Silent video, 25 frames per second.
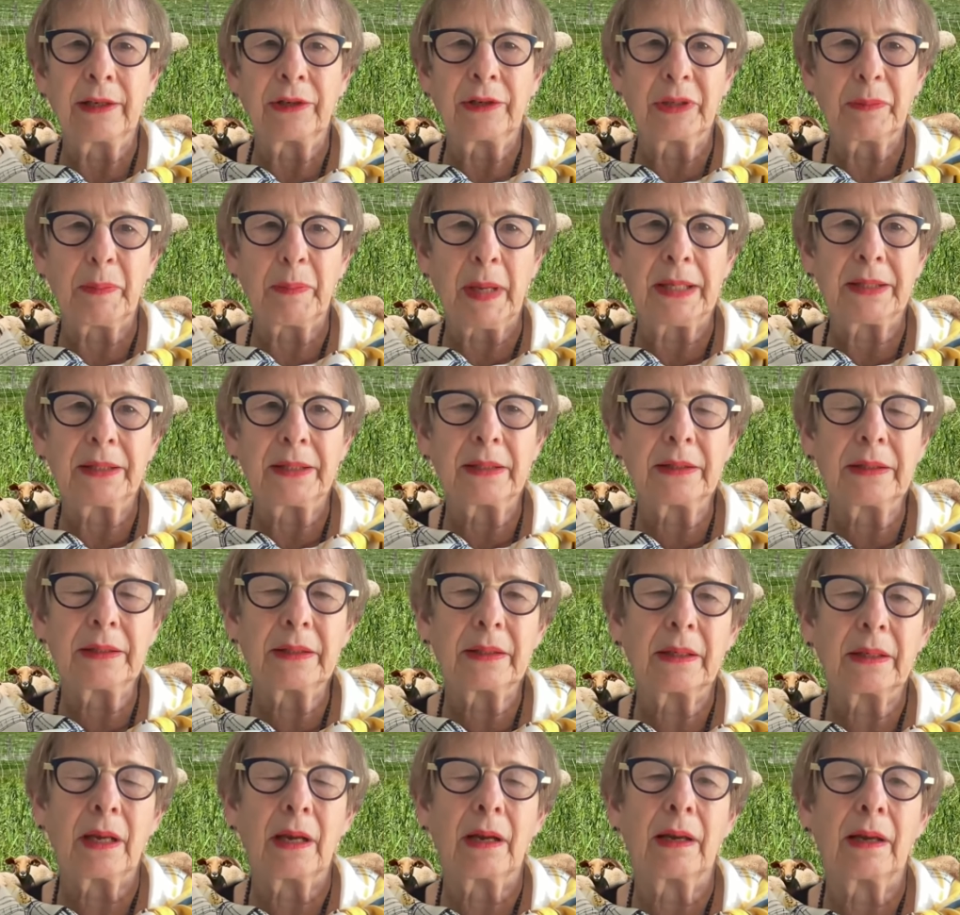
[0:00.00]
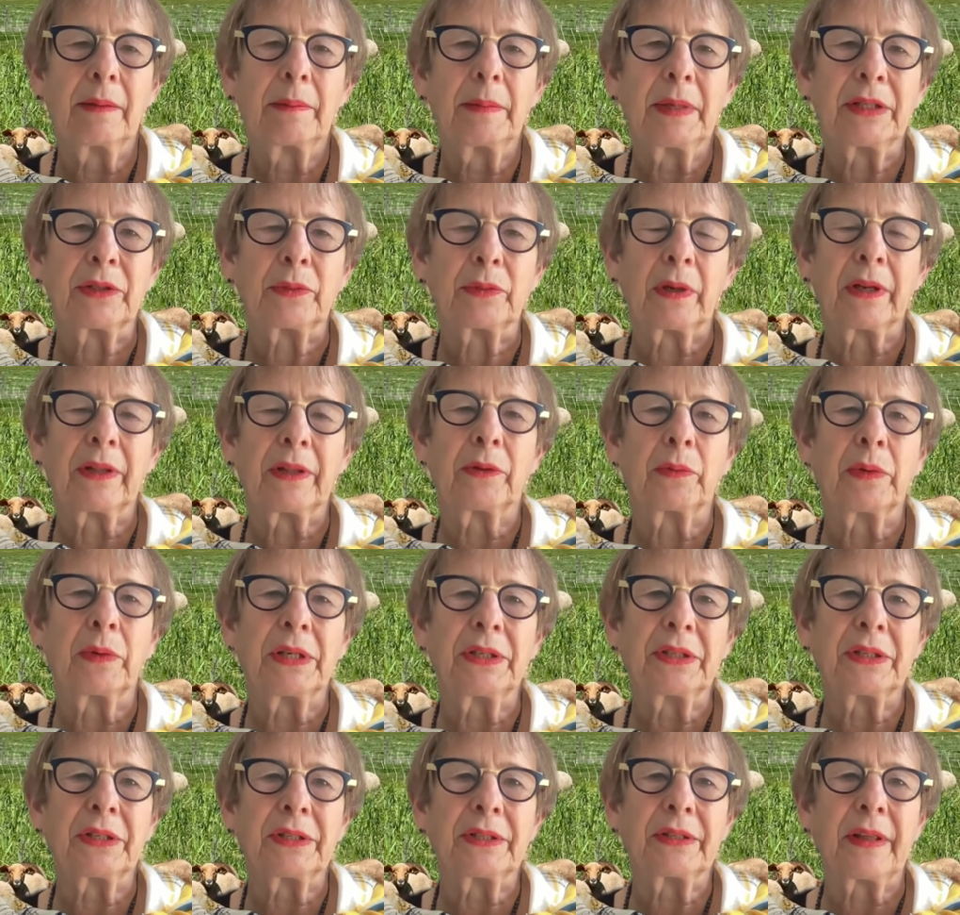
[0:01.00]
interdependent. Um, it's one of the
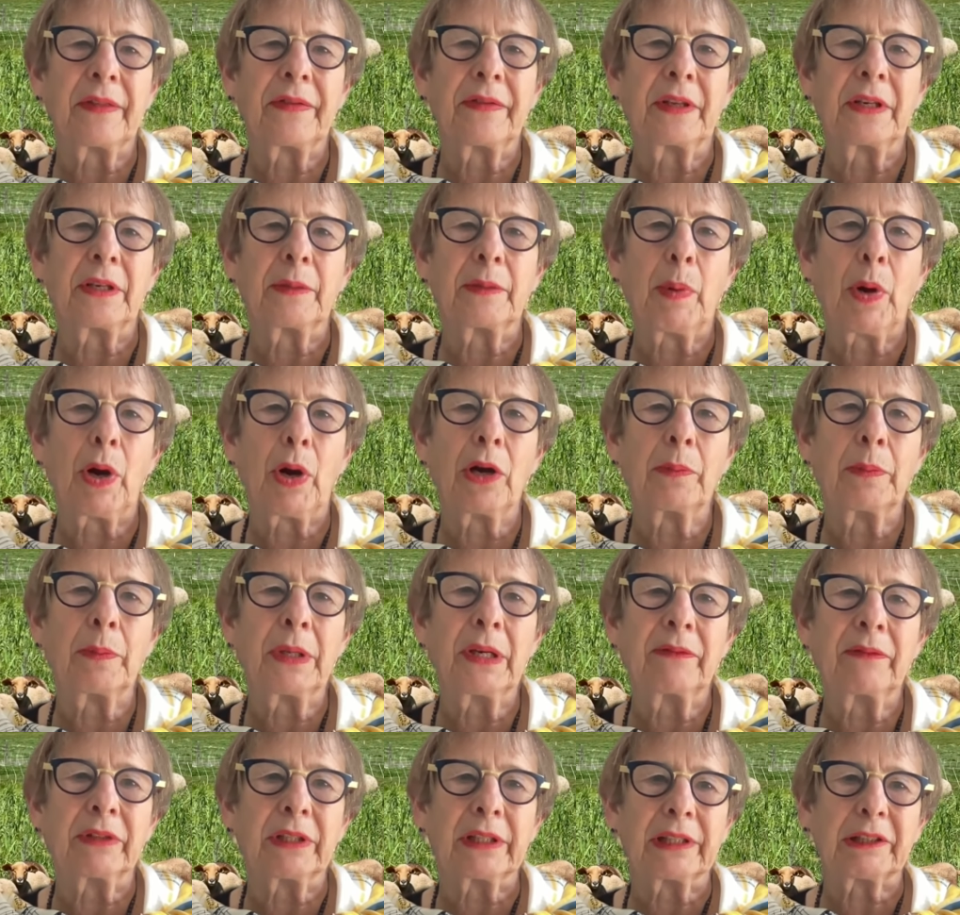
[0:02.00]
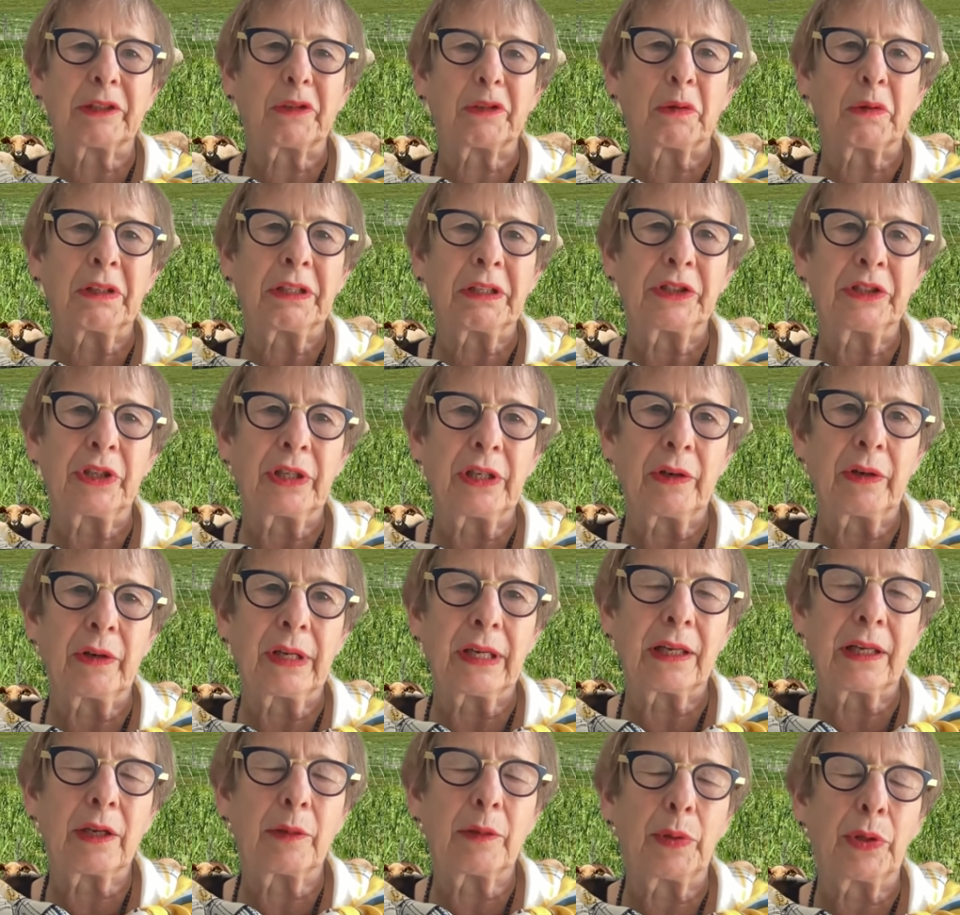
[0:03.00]
reasons that the Department of Electrical Engineering
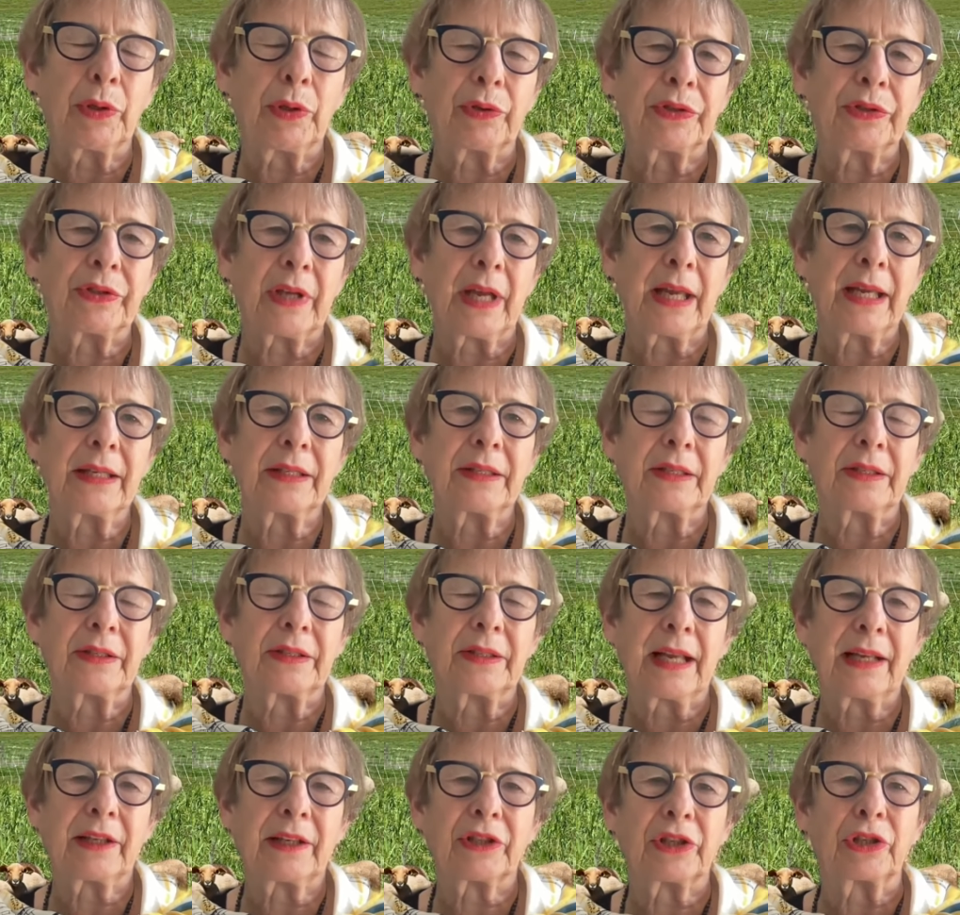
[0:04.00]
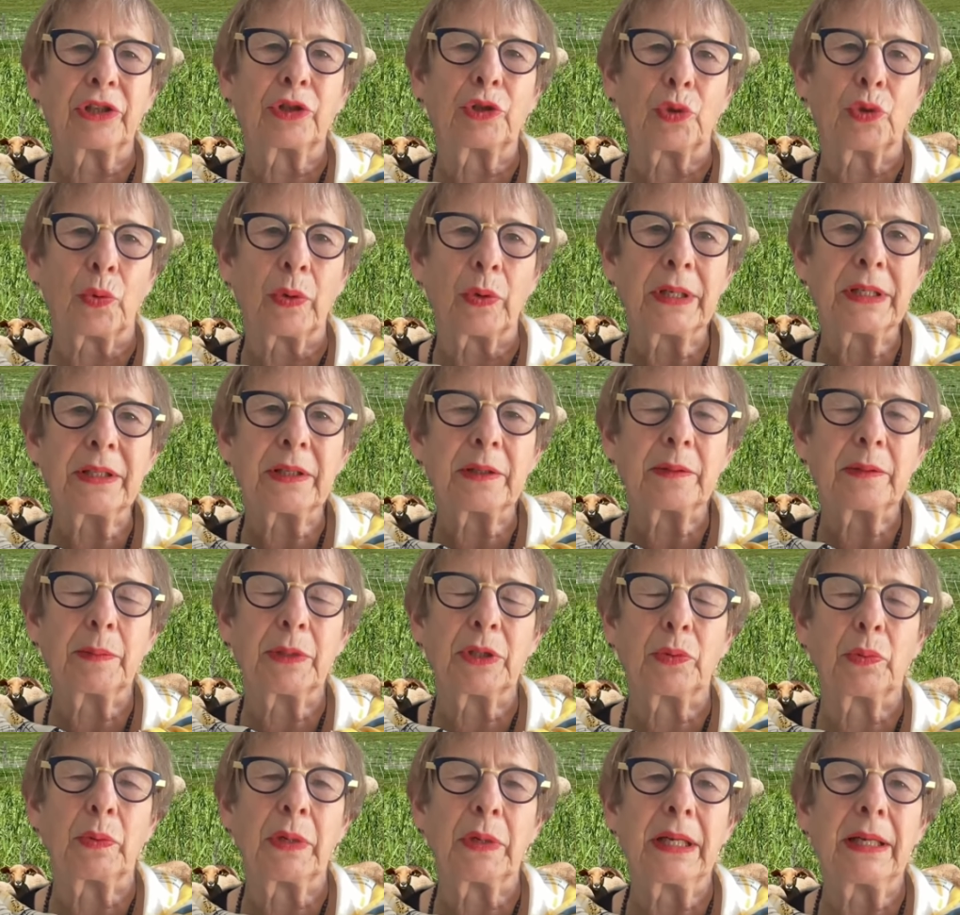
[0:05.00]
and Computer Science is actually joint
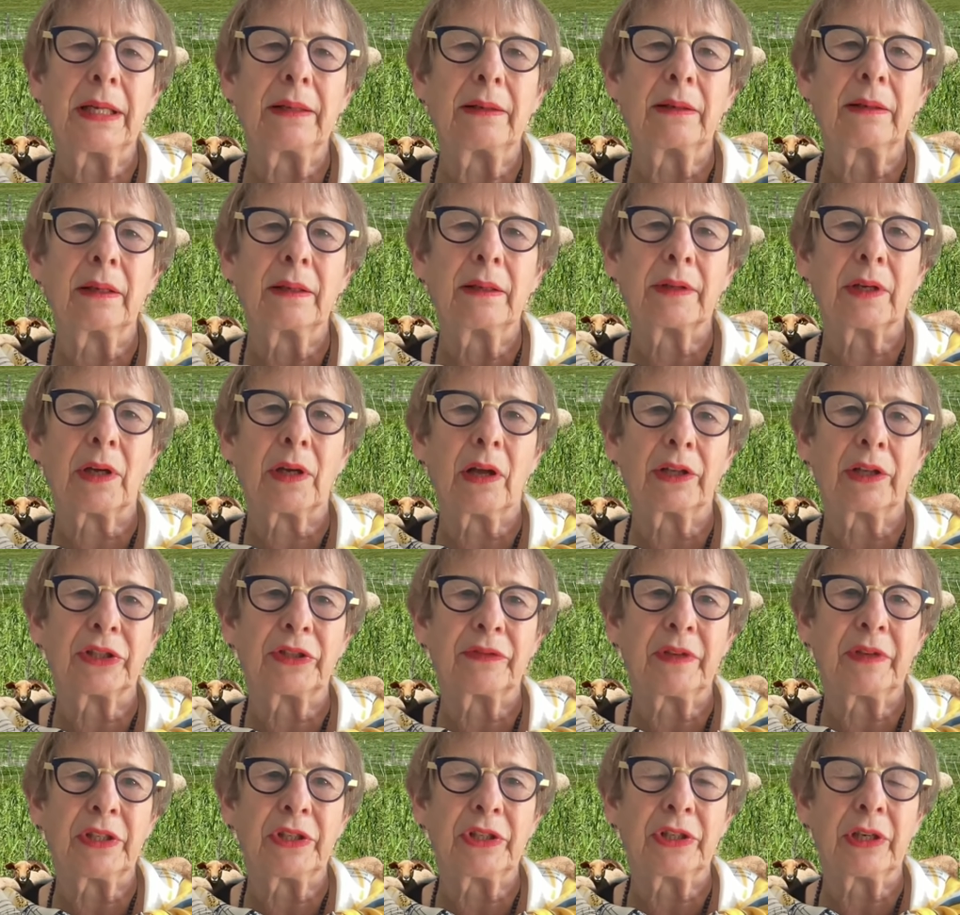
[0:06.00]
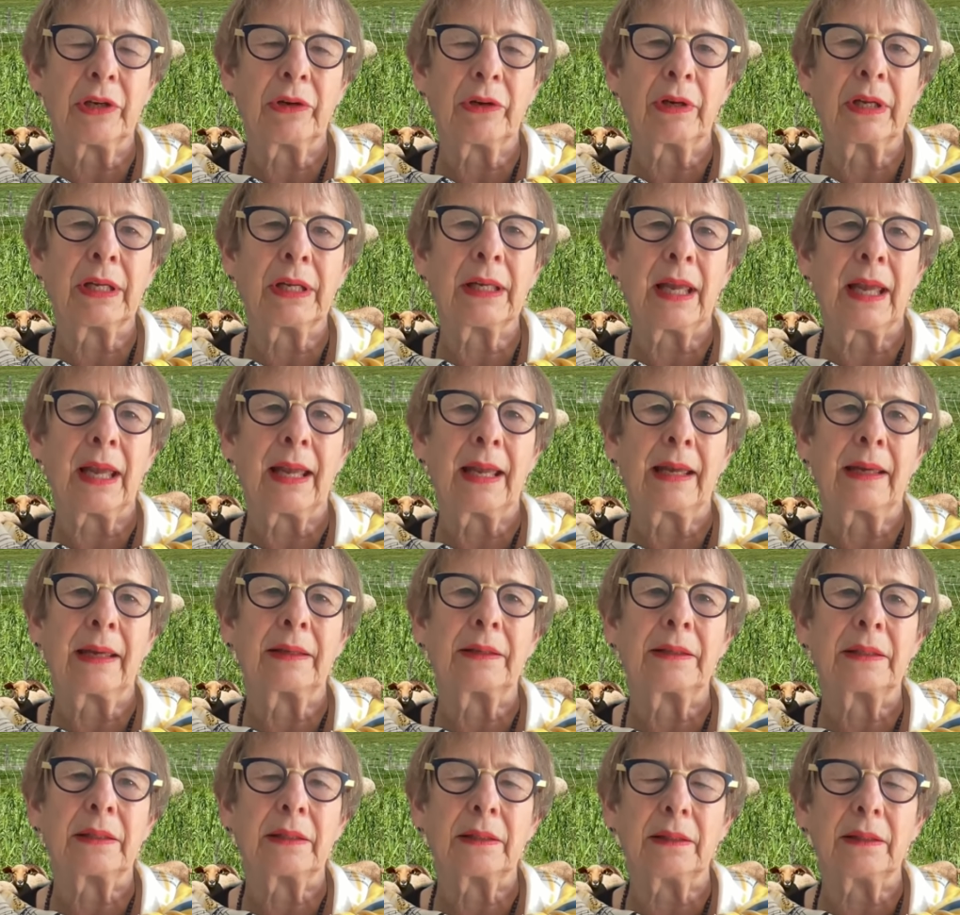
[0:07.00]
between the College of Engineering and